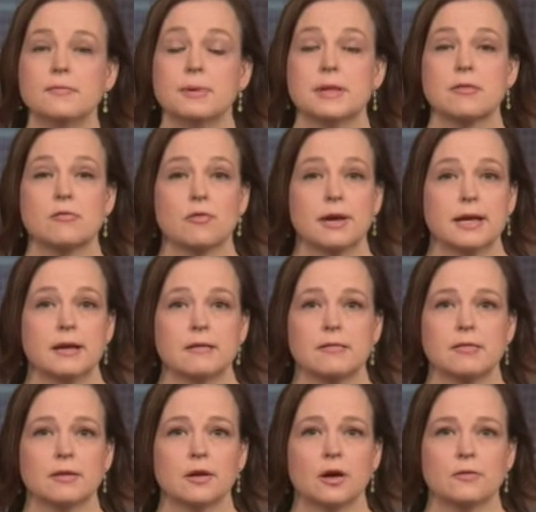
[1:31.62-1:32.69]
they've been stringing
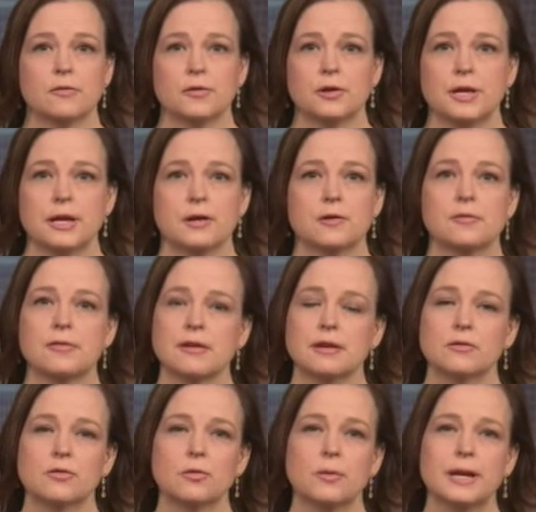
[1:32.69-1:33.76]
us along for years.
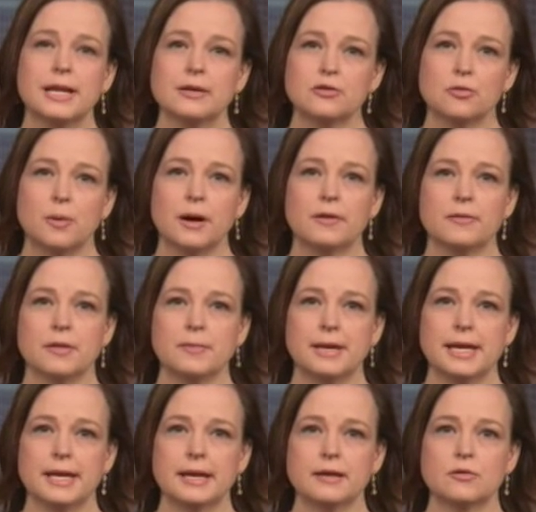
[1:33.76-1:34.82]
In 2012, at the
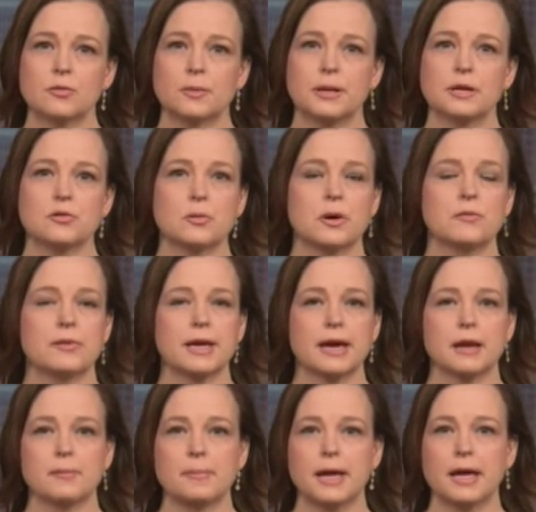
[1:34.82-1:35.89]
beginning of 2012, we
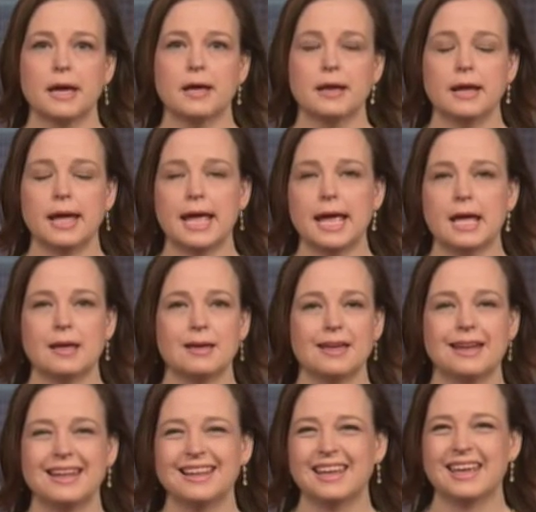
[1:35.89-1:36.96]
got a
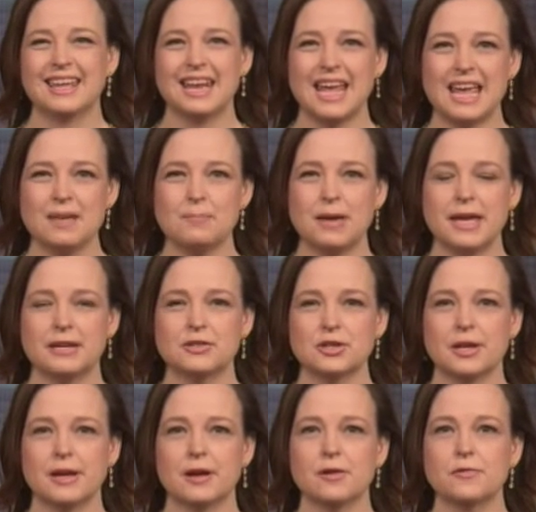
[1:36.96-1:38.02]
an, like an
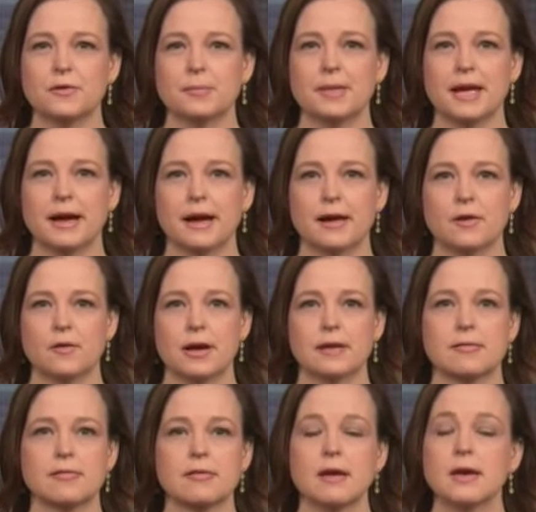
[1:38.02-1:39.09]
eight-page letter from the
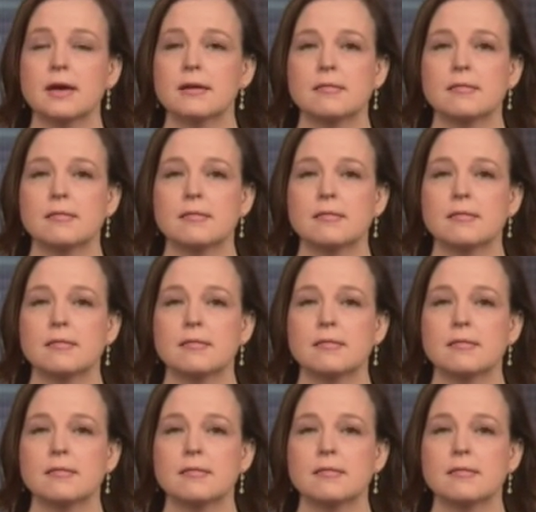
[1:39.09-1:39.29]
IRS.